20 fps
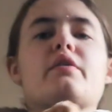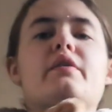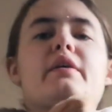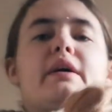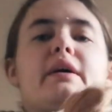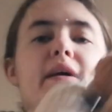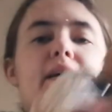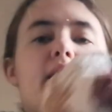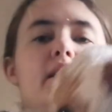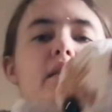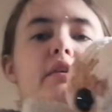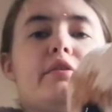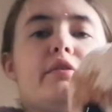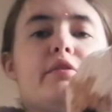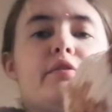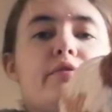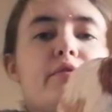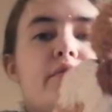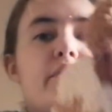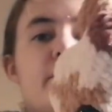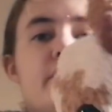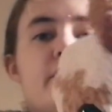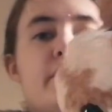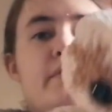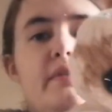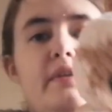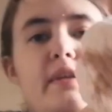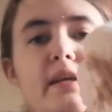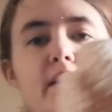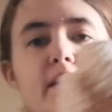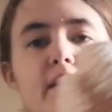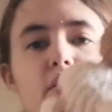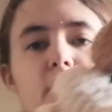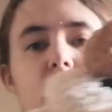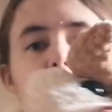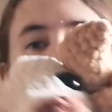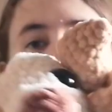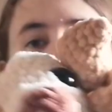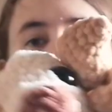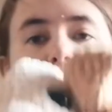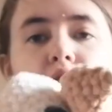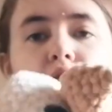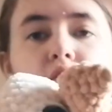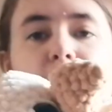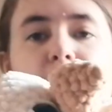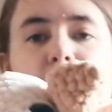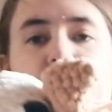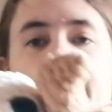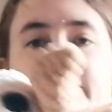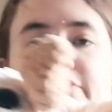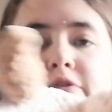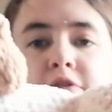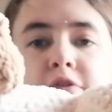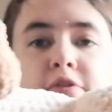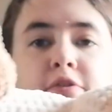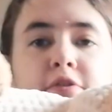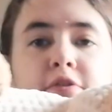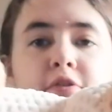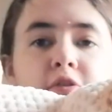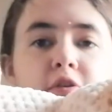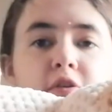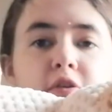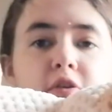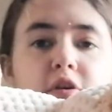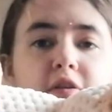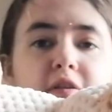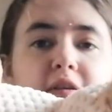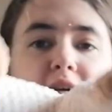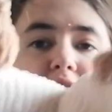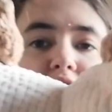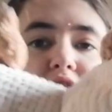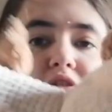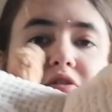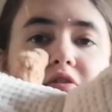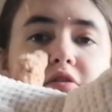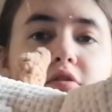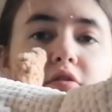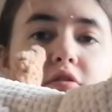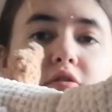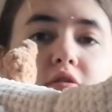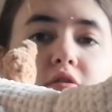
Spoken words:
Okay, hello. They are attached.